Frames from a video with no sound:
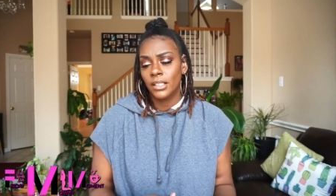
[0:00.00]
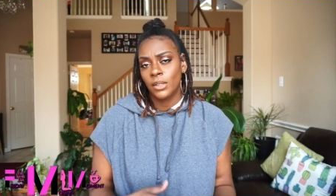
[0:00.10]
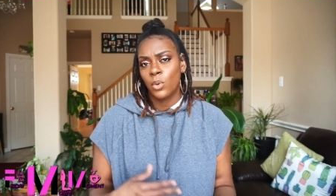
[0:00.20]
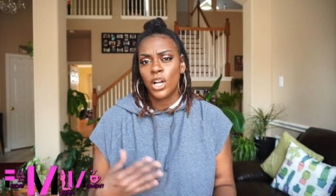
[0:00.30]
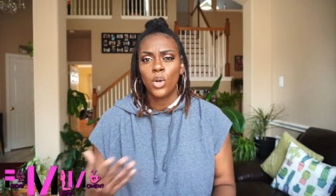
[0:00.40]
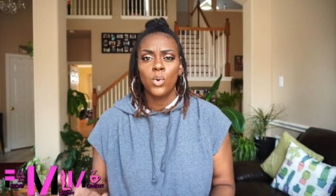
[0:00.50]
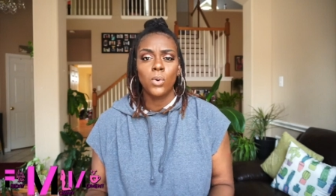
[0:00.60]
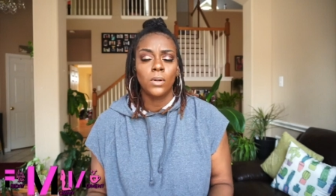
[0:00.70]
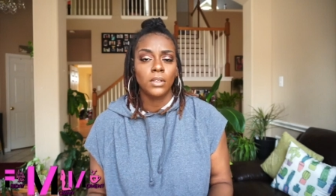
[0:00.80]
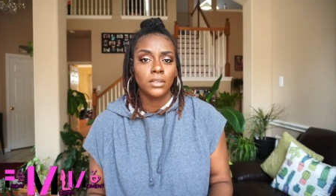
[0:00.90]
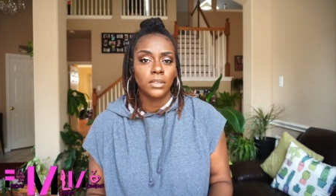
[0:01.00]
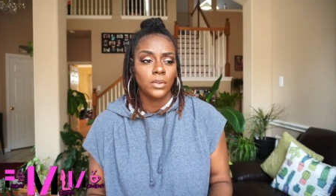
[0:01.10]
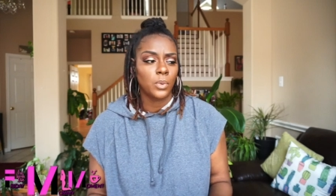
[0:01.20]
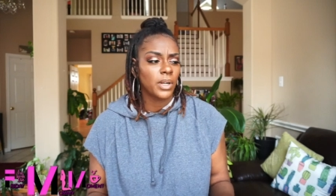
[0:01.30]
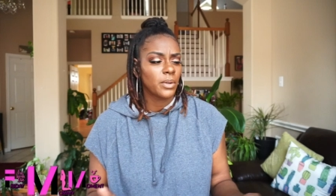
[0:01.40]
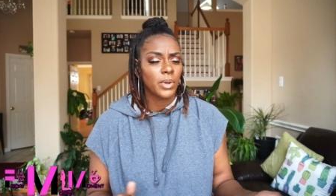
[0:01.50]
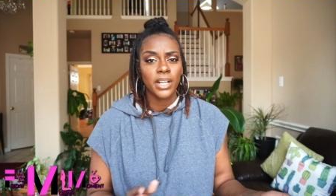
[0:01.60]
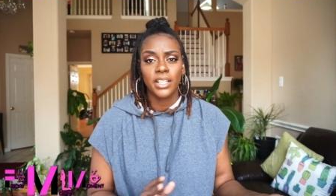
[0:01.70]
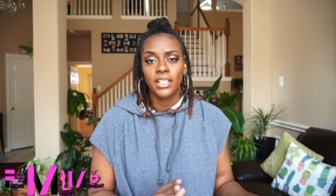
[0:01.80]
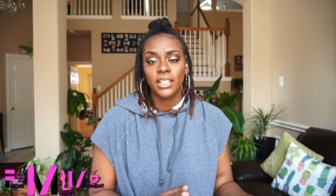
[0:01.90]
we're cool, we're, we're
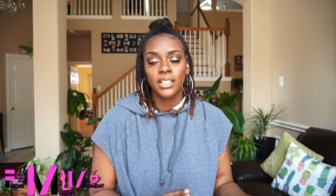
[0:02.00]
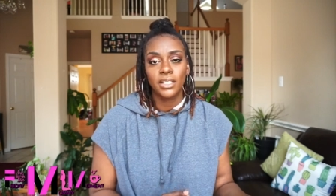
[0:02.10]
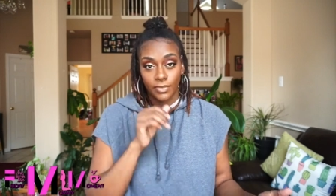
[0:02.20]
good.